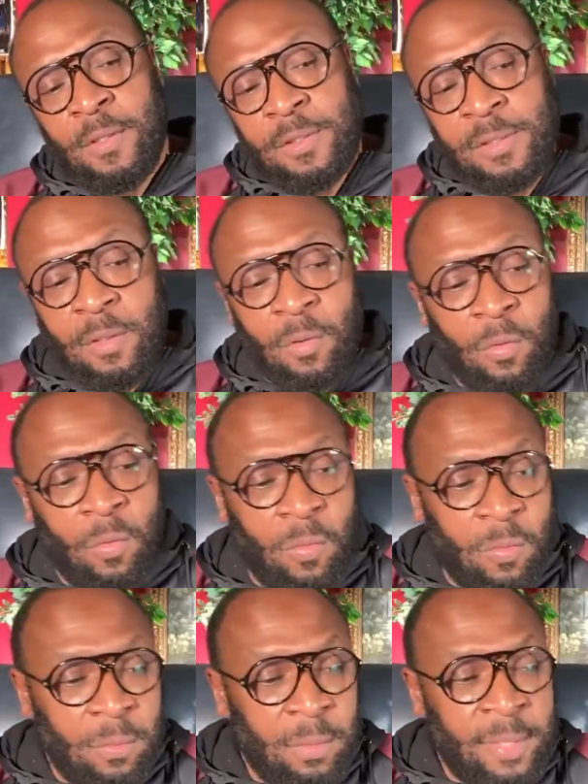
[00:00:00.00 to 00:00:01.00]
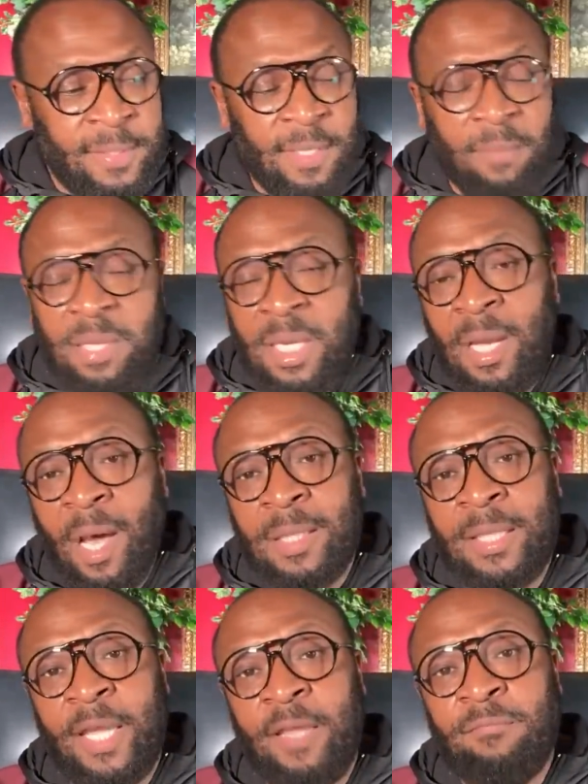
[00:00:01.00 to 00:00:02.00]
So it's something
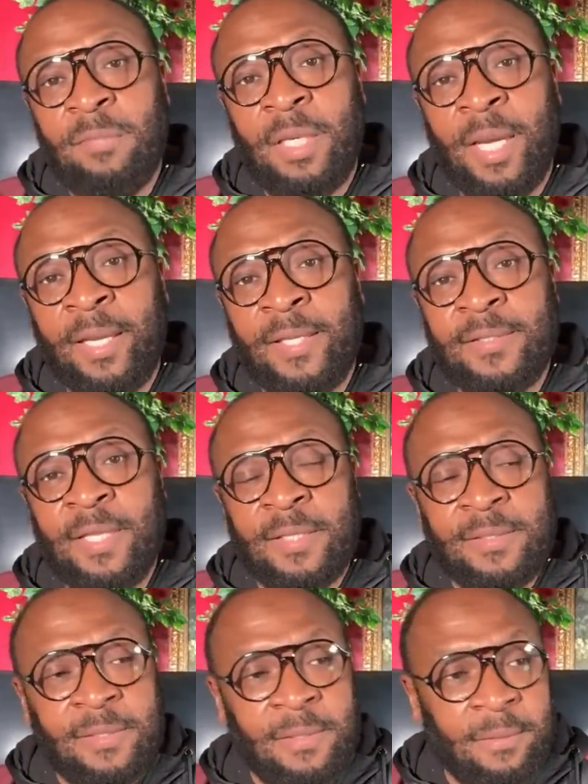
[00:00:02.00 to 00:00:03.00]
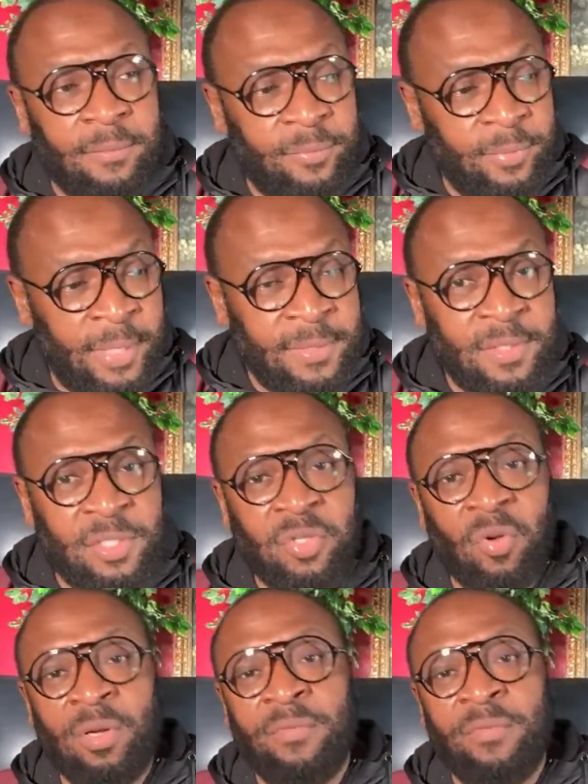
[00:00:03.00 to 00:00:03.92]
God gave me. I guess that's the that's the short